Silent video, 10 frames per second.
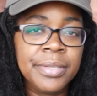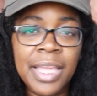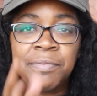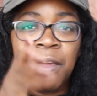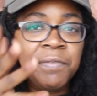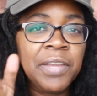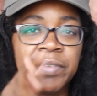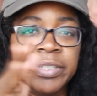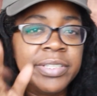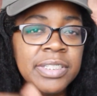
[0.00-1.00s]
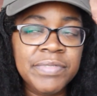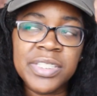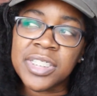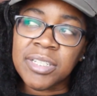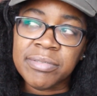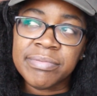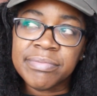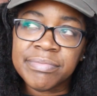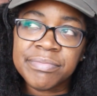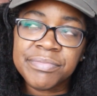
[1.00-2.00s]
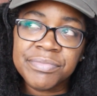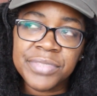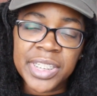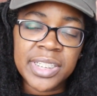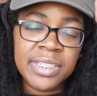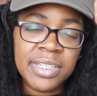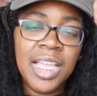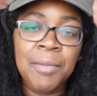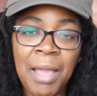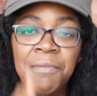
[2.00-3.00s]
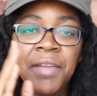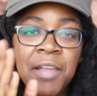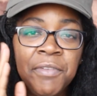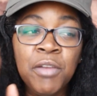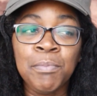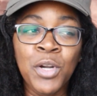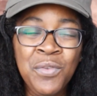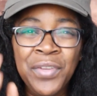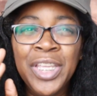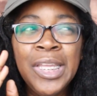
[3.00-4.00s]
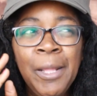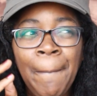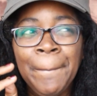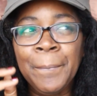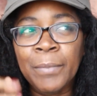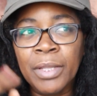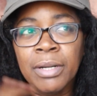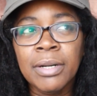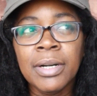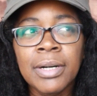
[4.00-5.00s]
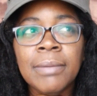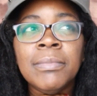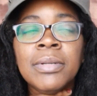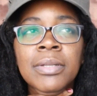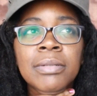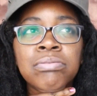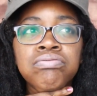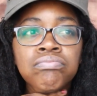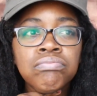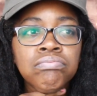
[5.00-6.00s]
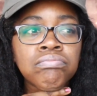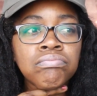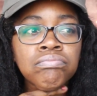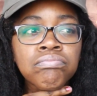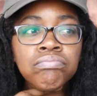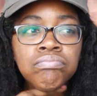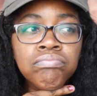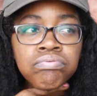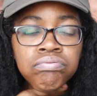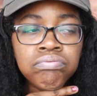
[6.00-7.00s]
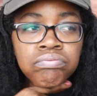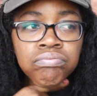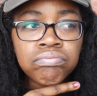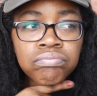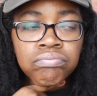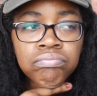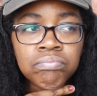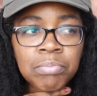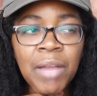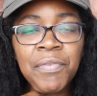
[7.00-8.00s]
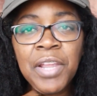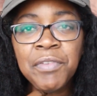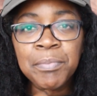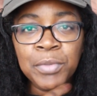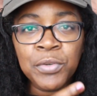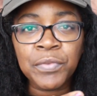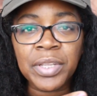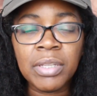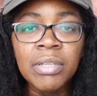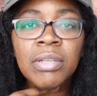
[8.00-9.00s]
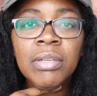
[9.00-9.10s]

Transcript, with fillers: That's my favorite little TV show. Yeah. My favorite movie, my favorite movie